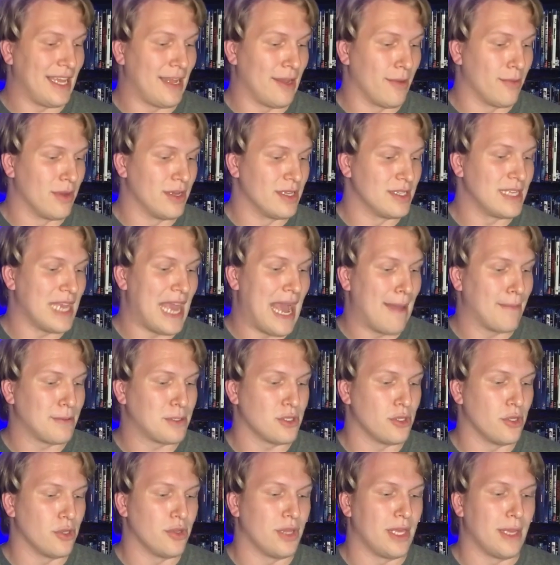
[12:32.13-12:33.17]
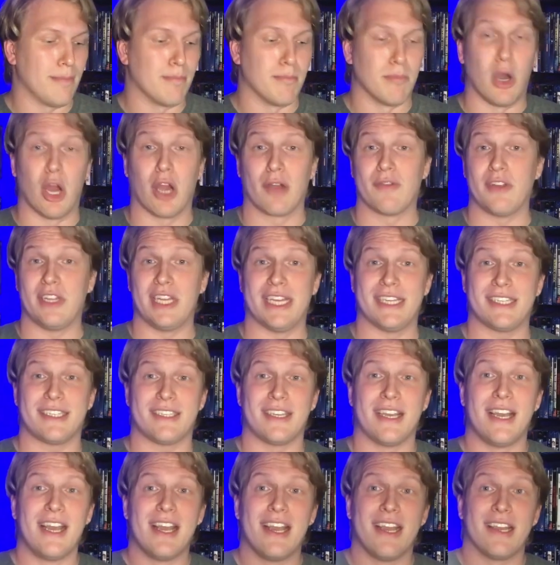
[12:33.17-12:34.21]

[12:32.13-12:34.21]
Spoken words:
He was absolutely marvelous.